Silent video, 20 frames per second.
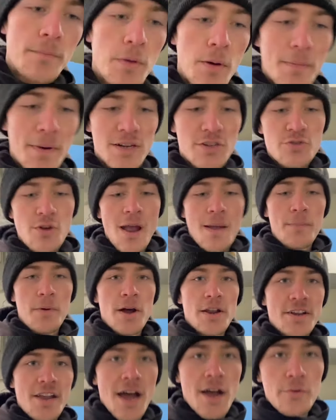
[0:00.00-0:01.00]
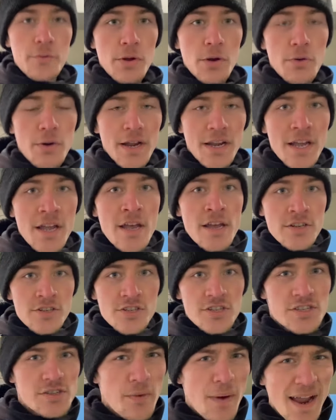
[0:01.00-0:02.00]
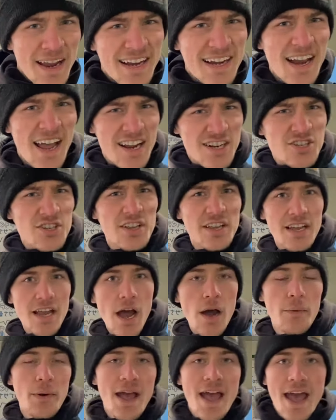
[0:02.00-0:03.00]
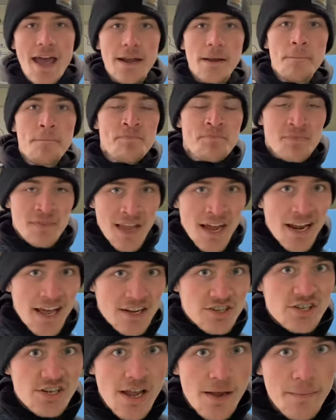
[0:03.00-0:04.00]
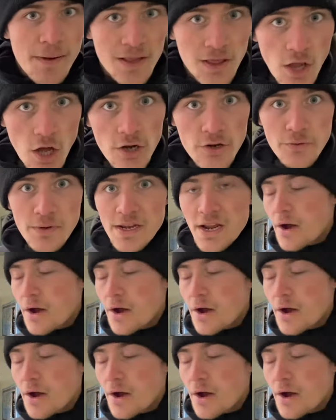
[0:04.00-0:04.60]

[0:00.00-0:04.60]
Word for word: and put my tripod down real quick just so I can actually go ahead and actually get my laundry